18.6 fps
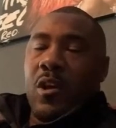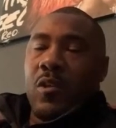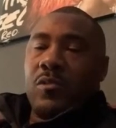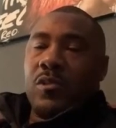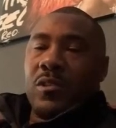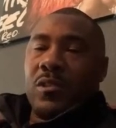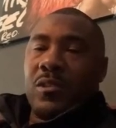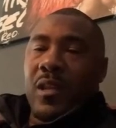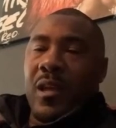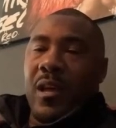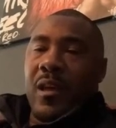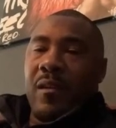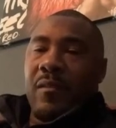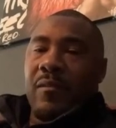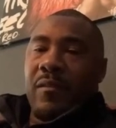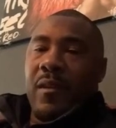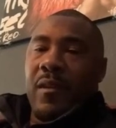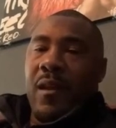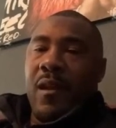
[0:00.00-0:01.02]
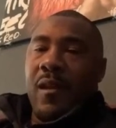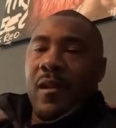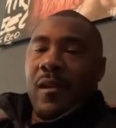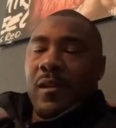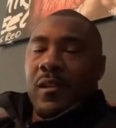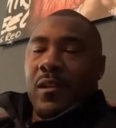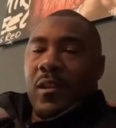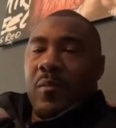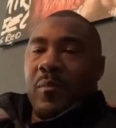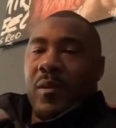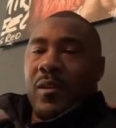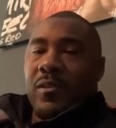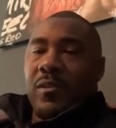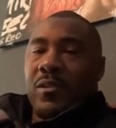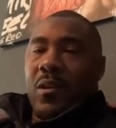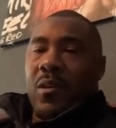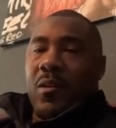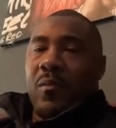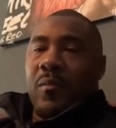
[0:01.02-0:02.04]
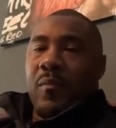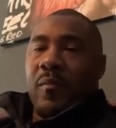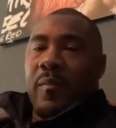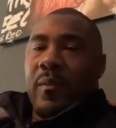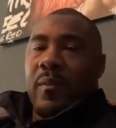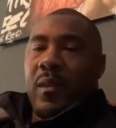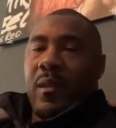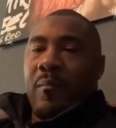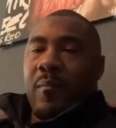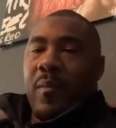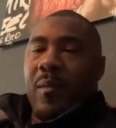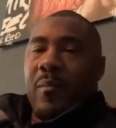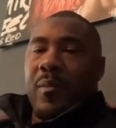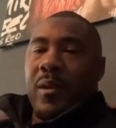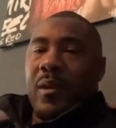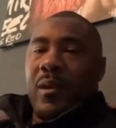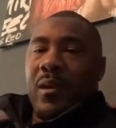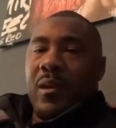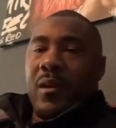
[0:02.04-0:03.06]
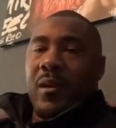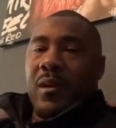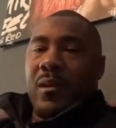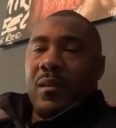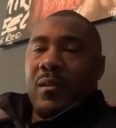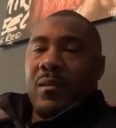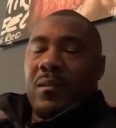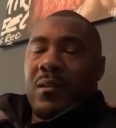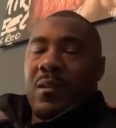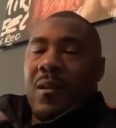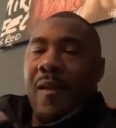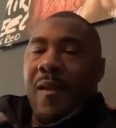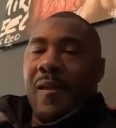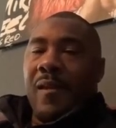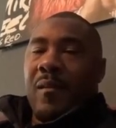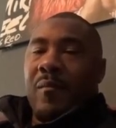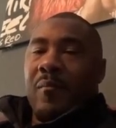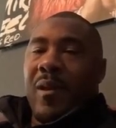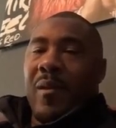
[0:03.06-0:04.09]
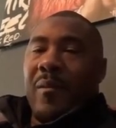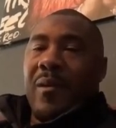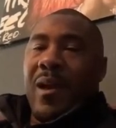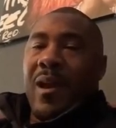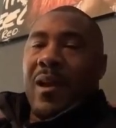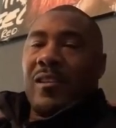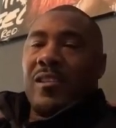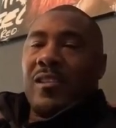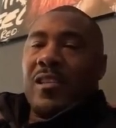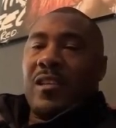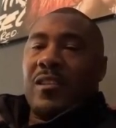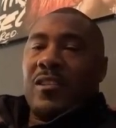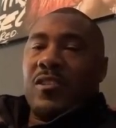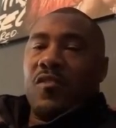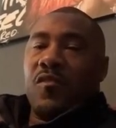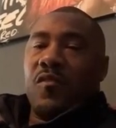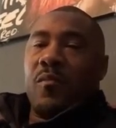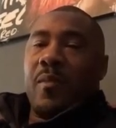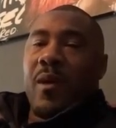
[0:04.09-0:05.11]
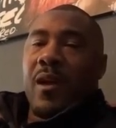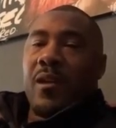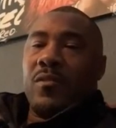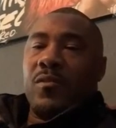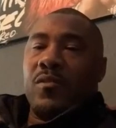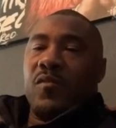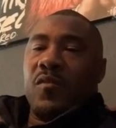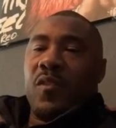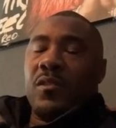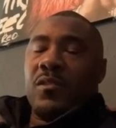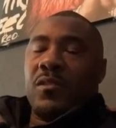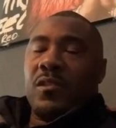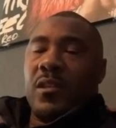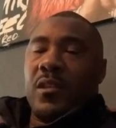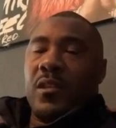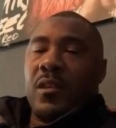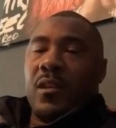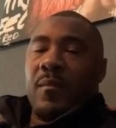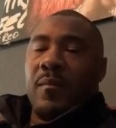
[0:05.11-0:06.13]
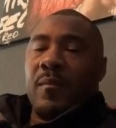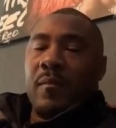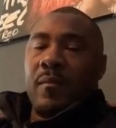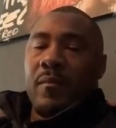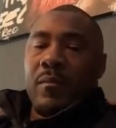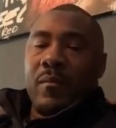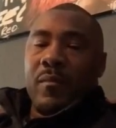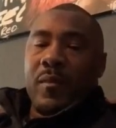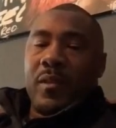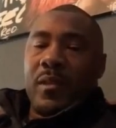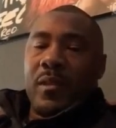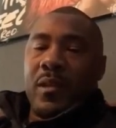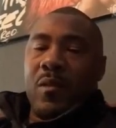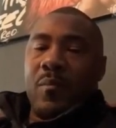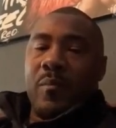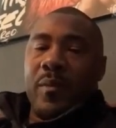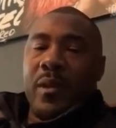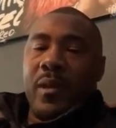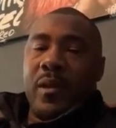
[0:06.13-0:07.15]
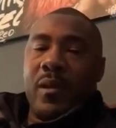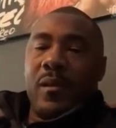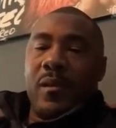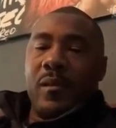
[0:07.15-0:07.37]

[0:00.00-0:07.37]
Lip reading: coaching staff. I mean, so maybe I can set Silverback University up to help me